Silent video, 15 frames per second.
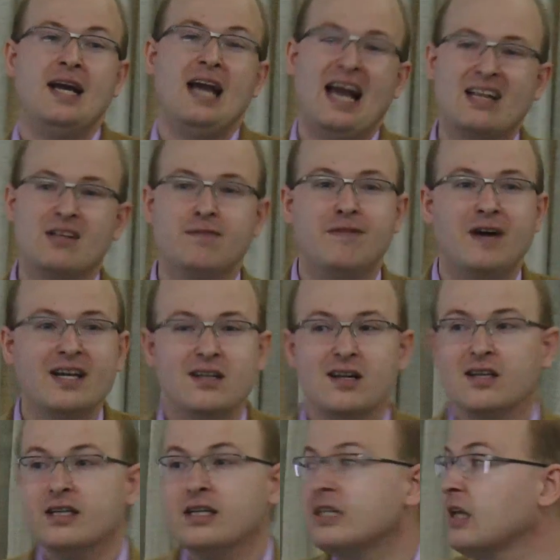And
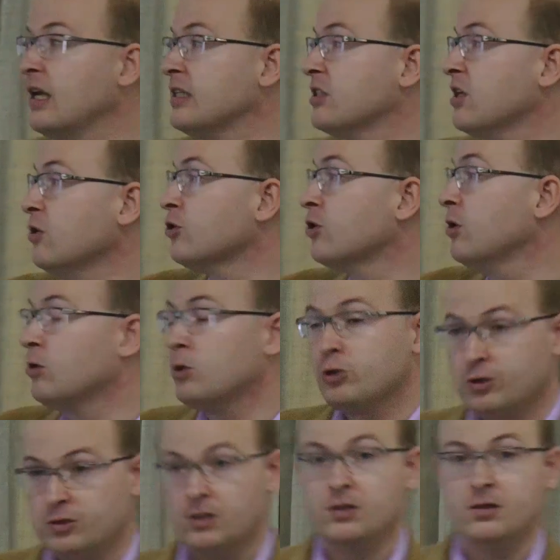finally, it's also
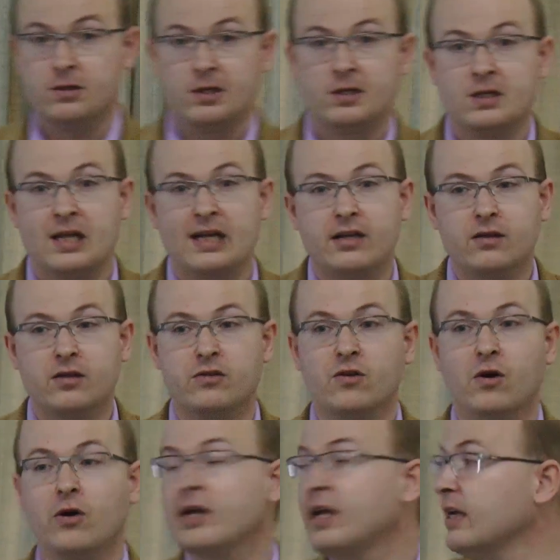just like the
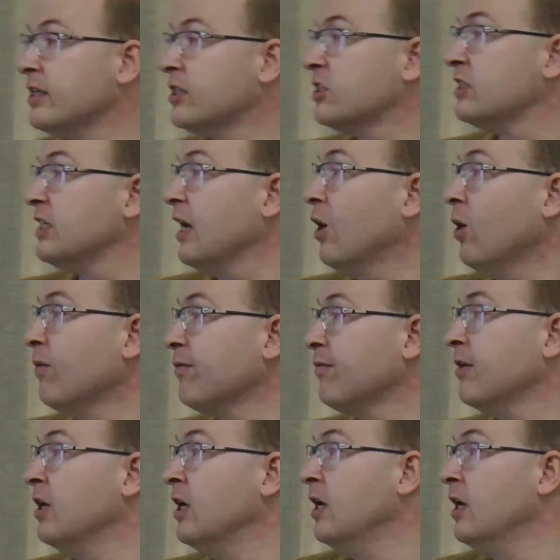talking itself,